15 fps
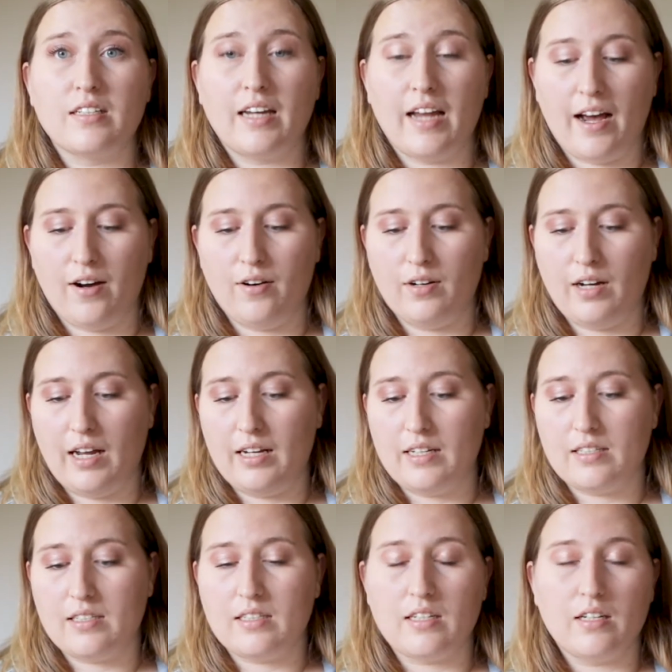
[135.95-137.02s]
now and
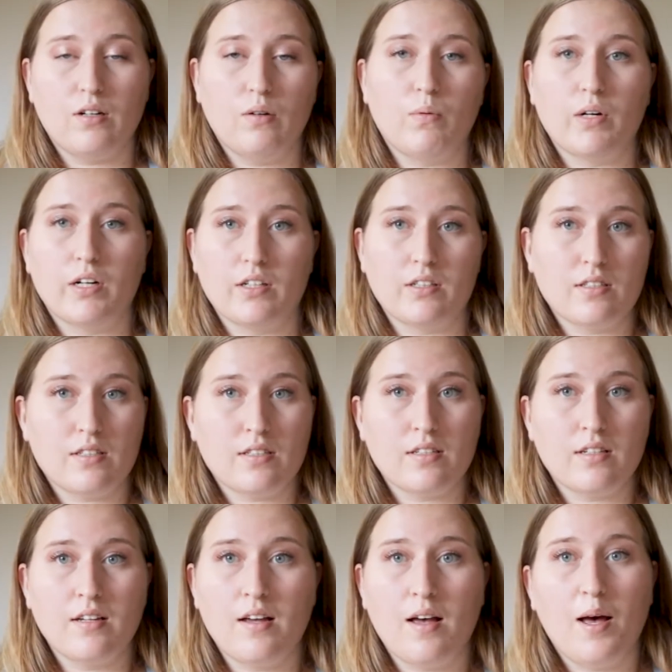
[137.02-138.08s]
it still works
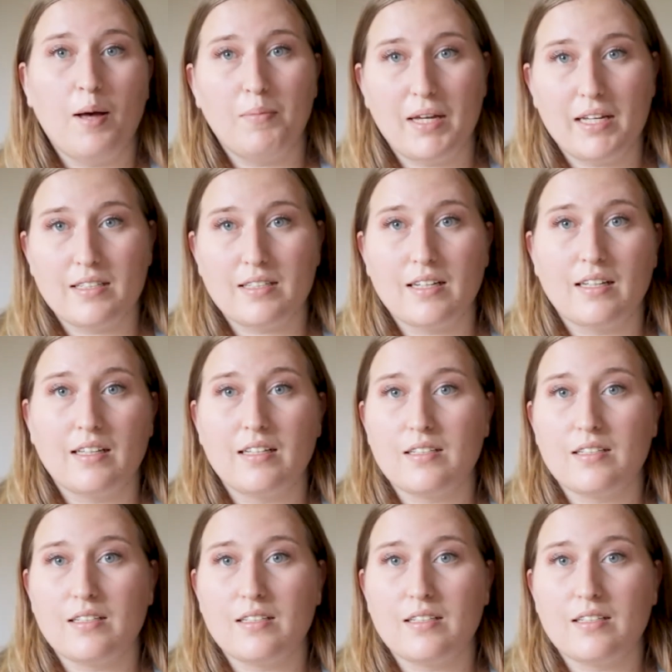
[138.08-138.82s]
amazing.